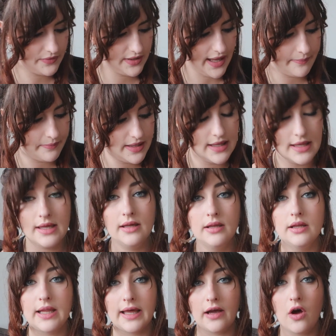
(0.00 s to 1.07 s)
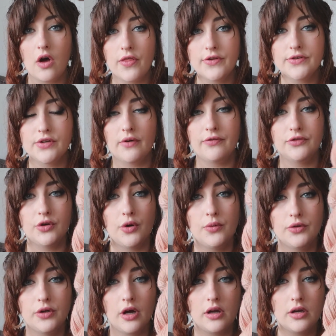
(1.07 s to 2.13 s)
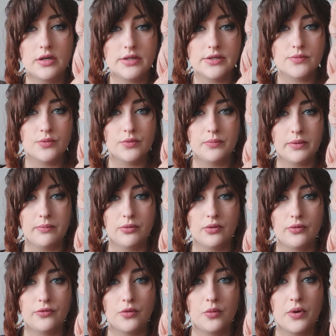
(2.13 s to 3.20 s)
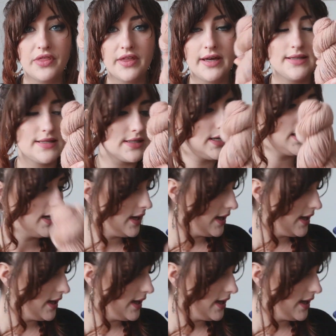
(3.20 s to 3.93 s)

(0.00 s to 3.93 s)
Camille. Like other soft tone colors would be beautiful with it.